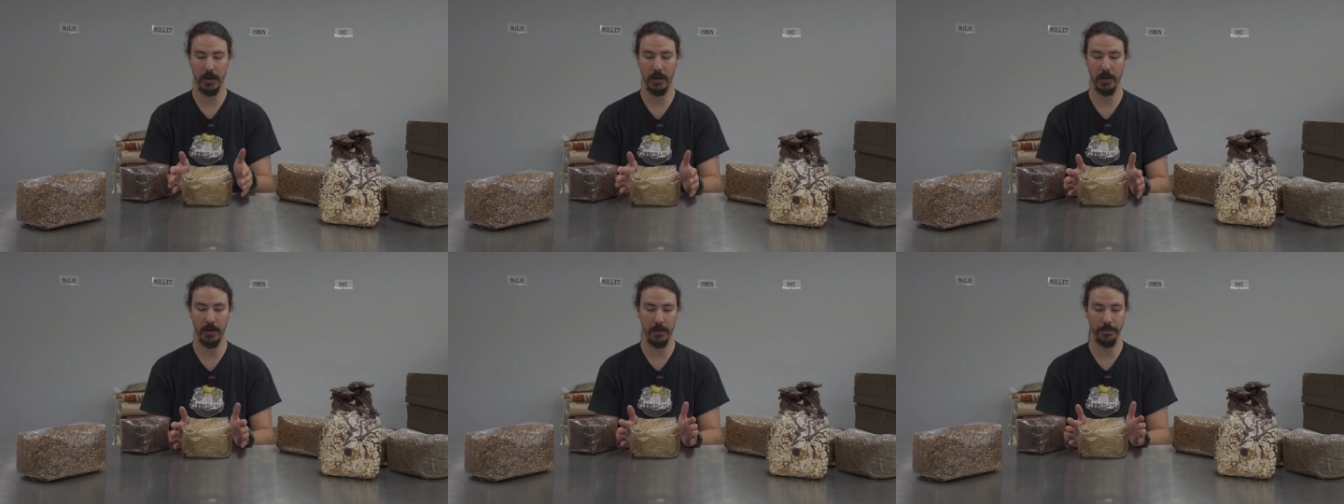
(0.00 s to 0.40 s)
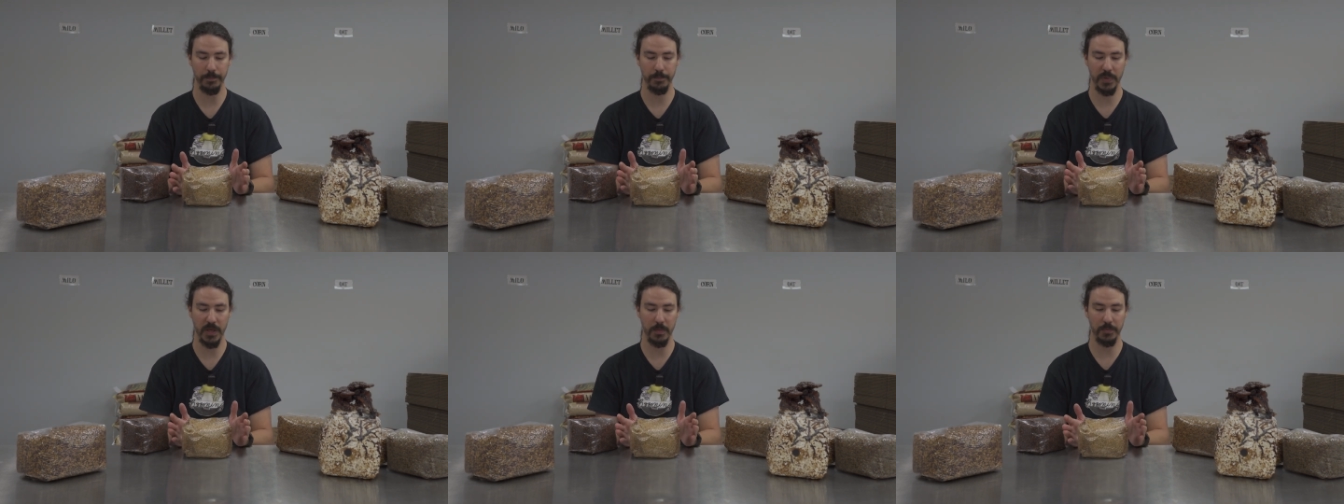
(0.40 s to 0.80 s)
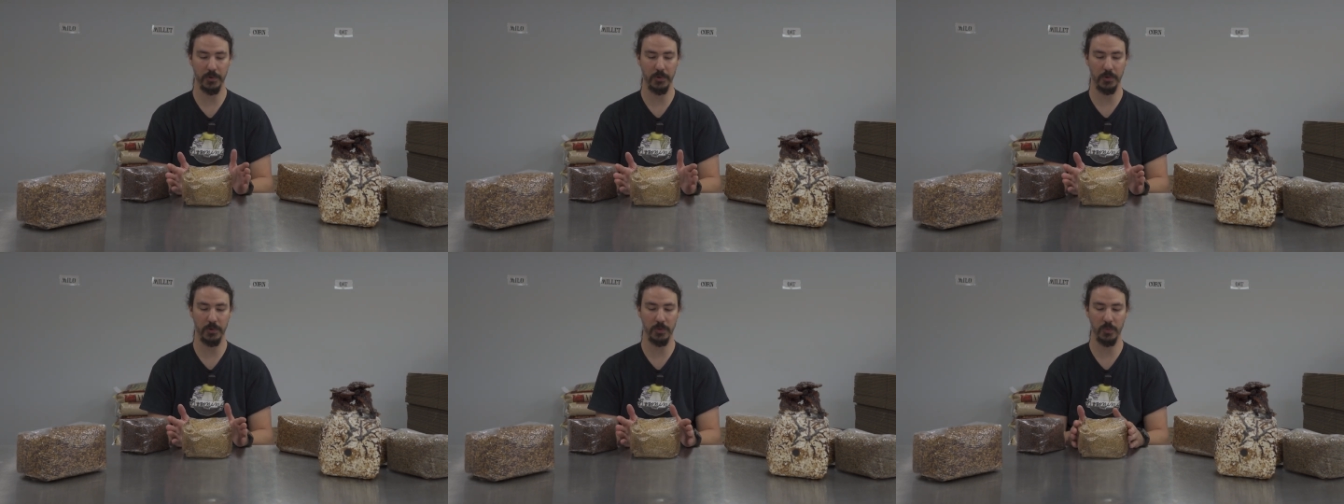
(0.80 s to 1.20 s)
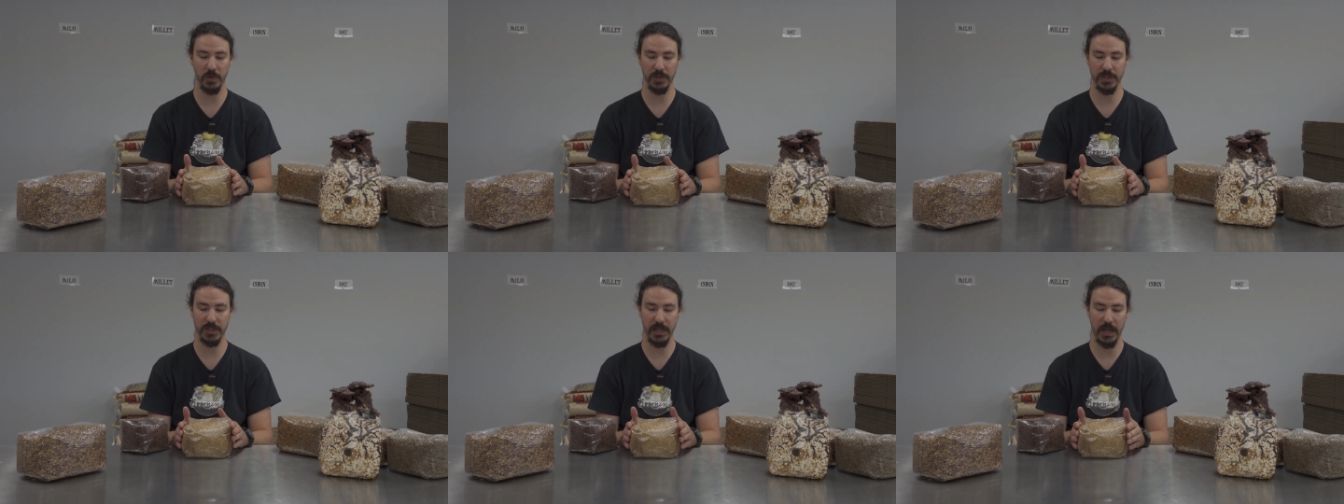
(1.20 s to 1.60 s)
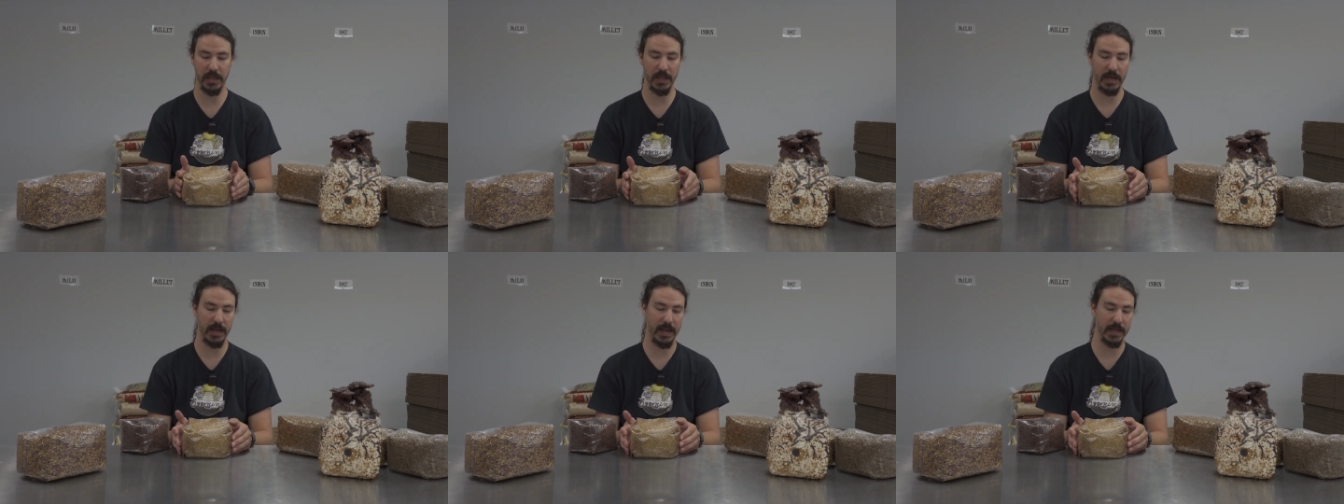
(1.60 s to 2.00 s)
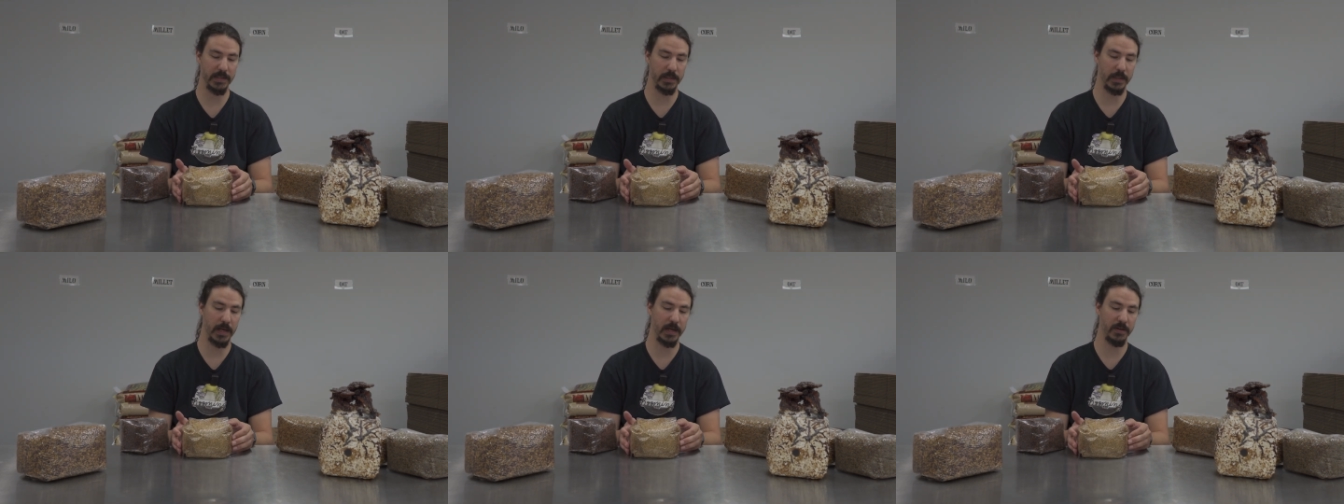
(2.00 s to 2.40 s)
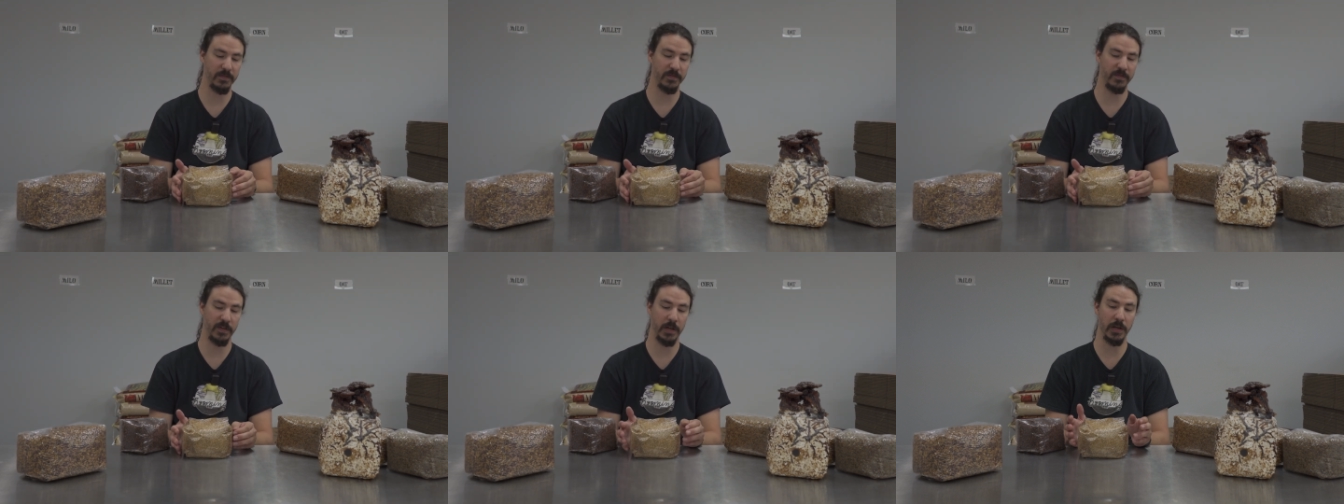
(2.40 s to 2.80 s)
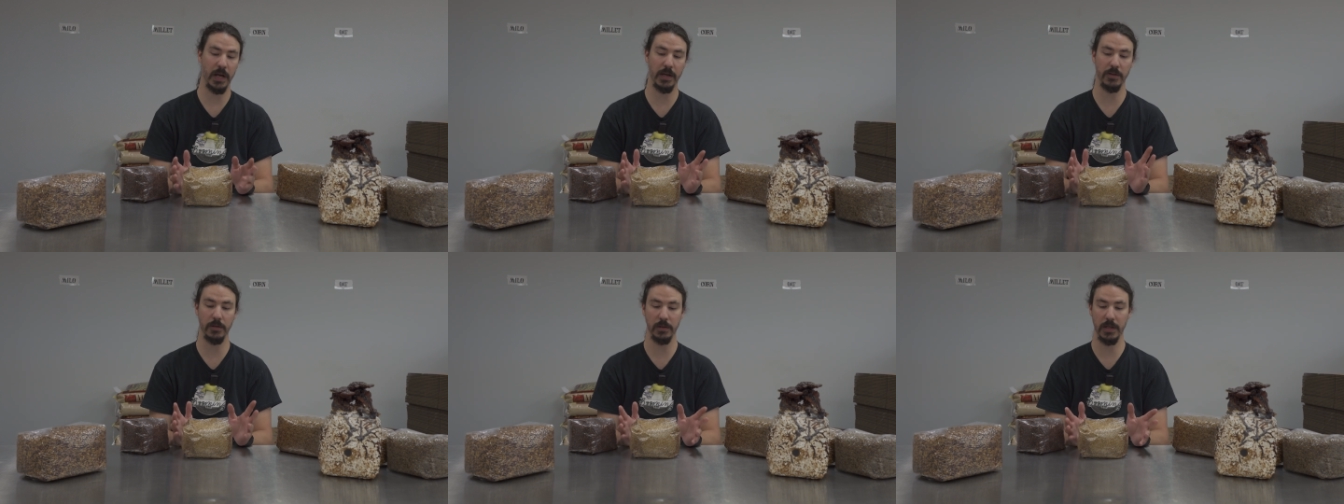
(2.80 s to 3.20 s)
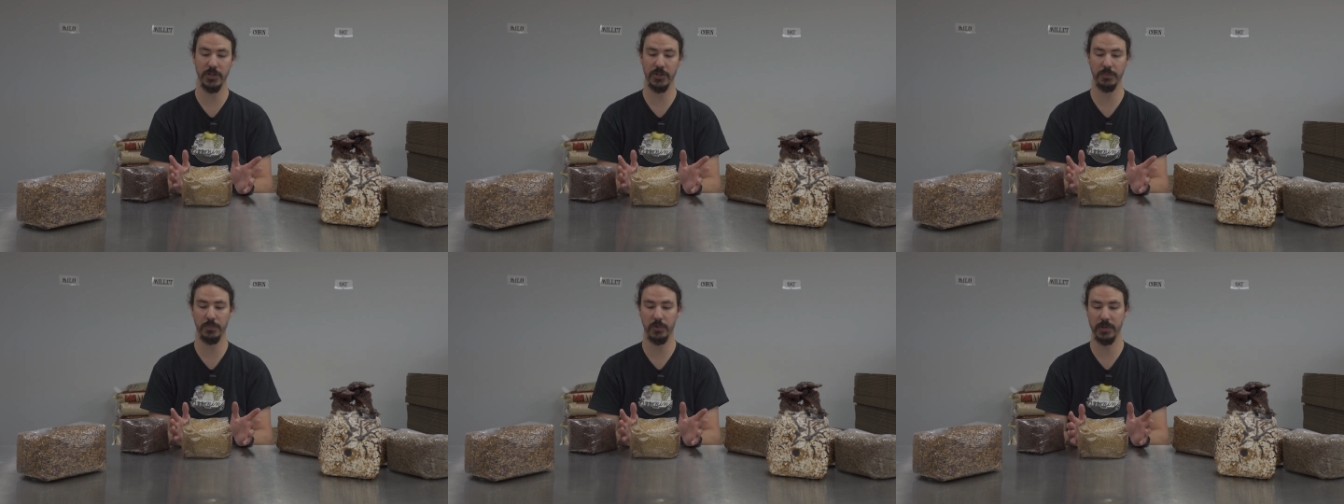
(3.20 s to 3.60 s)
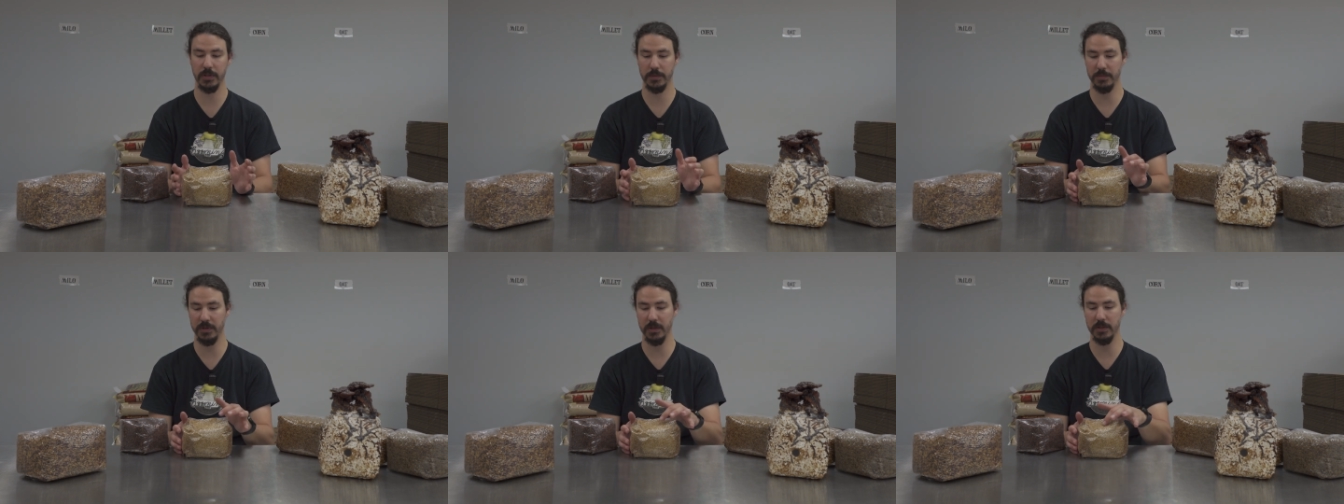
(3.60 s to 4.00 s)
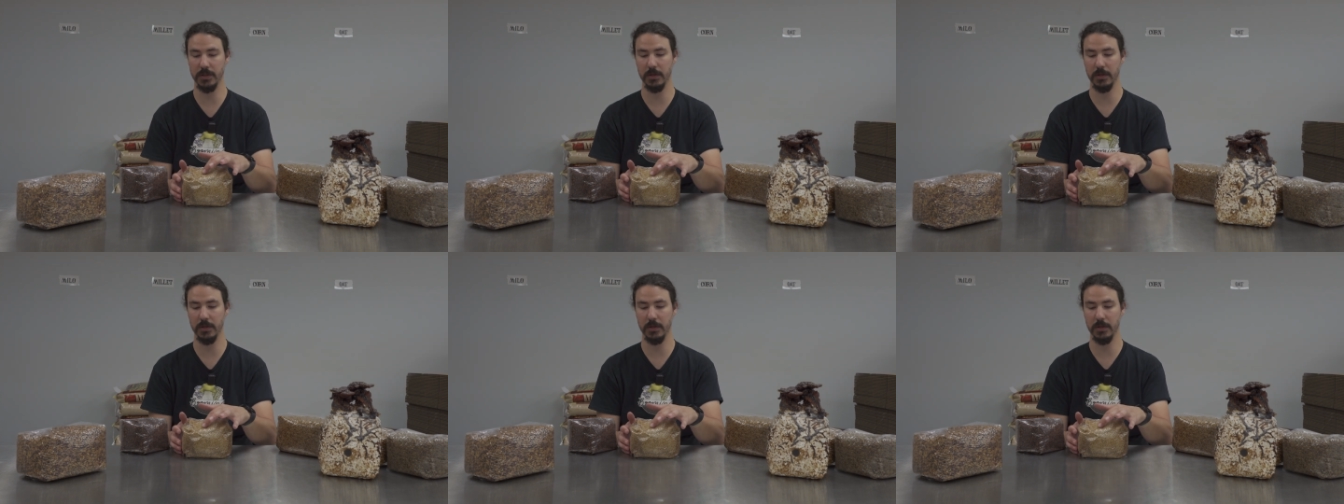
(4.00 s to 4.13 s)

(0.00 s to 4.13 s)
Um, people will say that it has a lot of inoculation points because